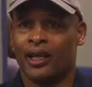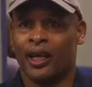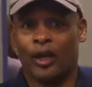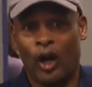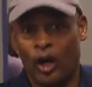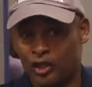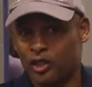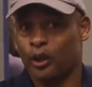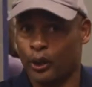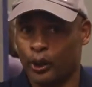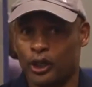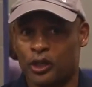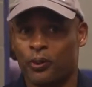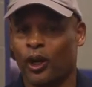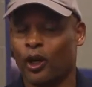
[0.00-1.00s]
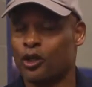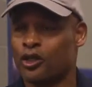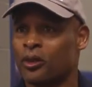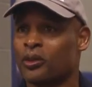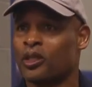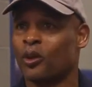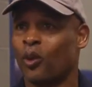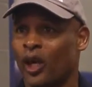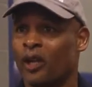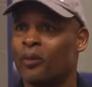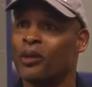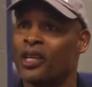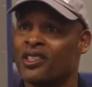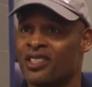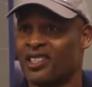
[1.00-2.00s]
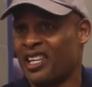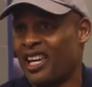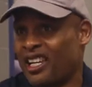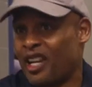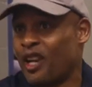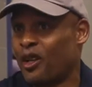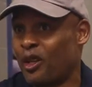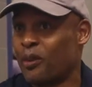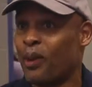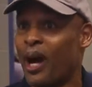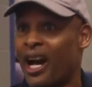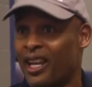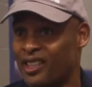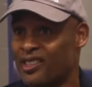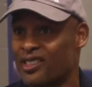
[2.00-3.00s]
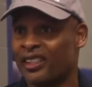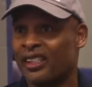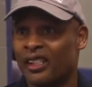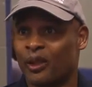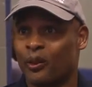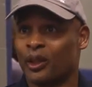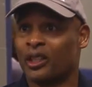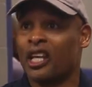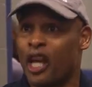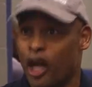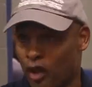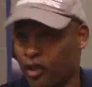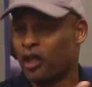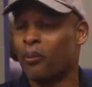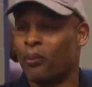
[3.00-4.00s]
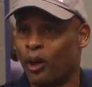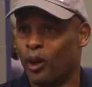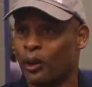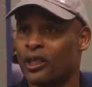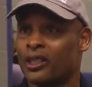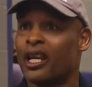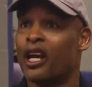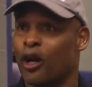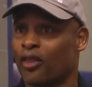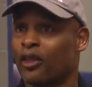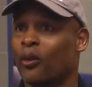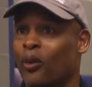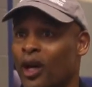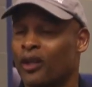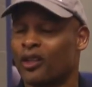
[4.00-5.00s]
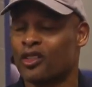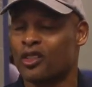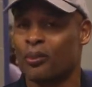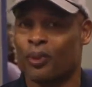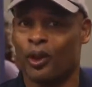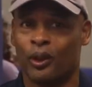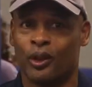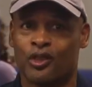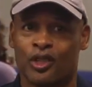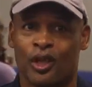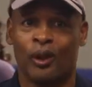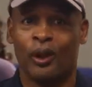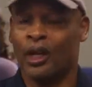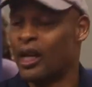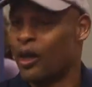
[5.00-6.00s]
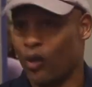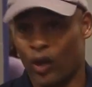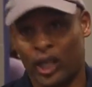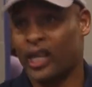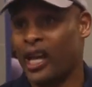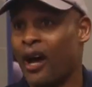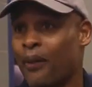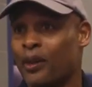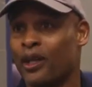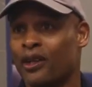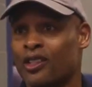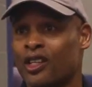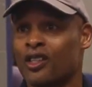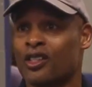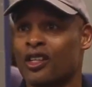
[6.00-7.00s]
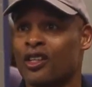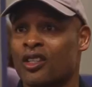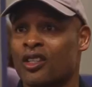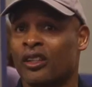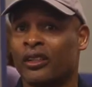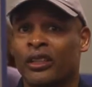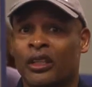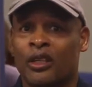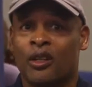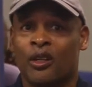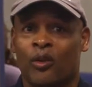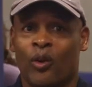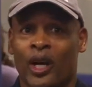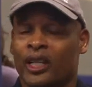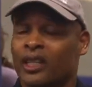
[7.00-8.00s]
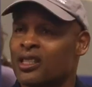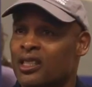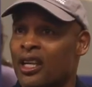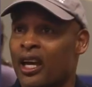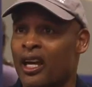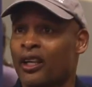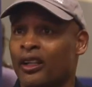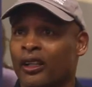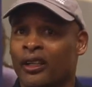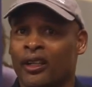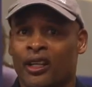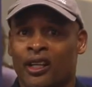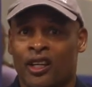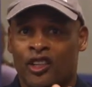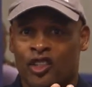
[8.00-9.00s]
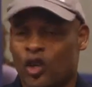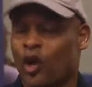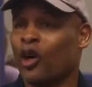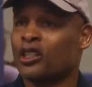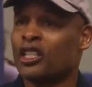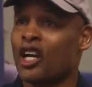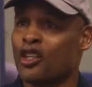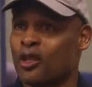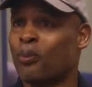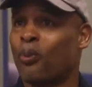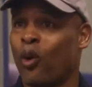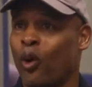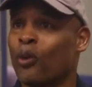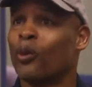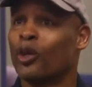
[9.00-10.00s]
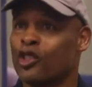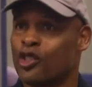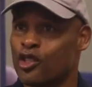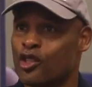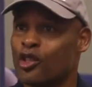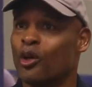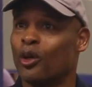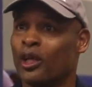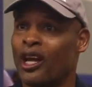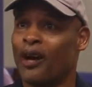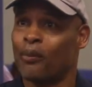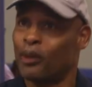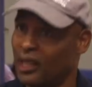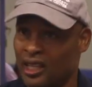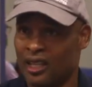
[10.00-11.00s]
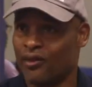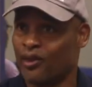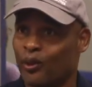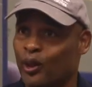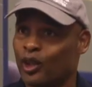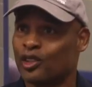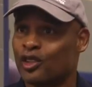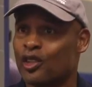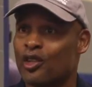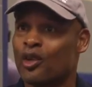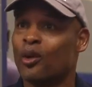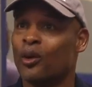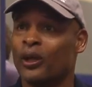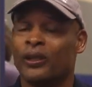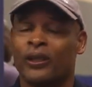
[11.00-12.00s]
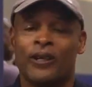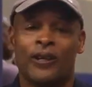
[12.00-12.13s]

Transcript: and also to expose them to what it means to take care of their bodies with the health component, the health and wellness component. So really, I'm here just a way to say, George, I support what you're doing, I believe in what you're doing,